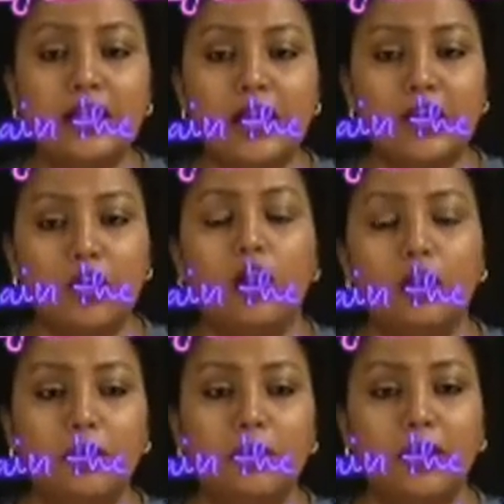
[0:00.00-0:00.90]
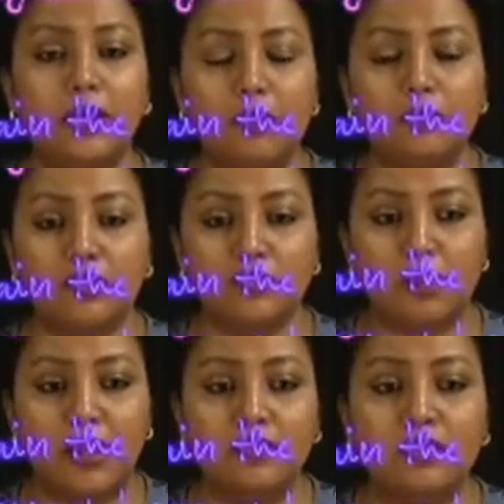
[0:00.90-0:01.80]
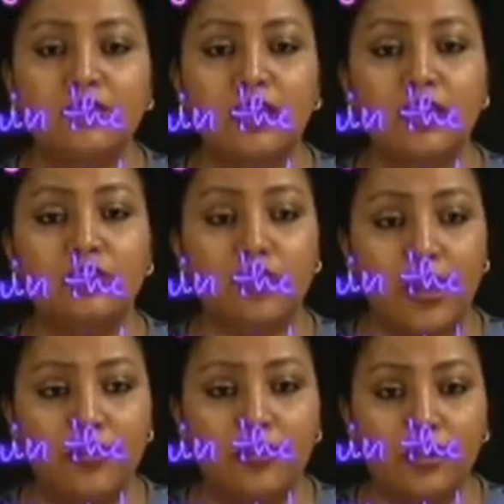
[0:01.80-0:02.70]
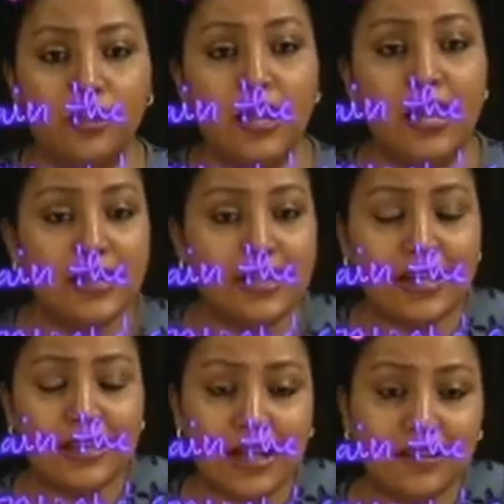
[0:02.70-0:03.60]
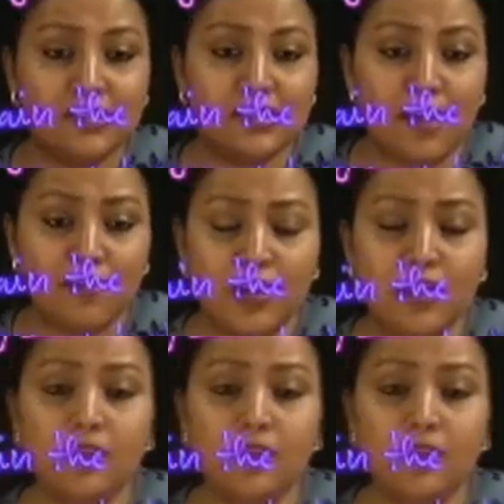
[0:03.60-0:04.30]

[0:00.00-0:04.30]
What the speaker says: in the economy becomes expensive in general, then that same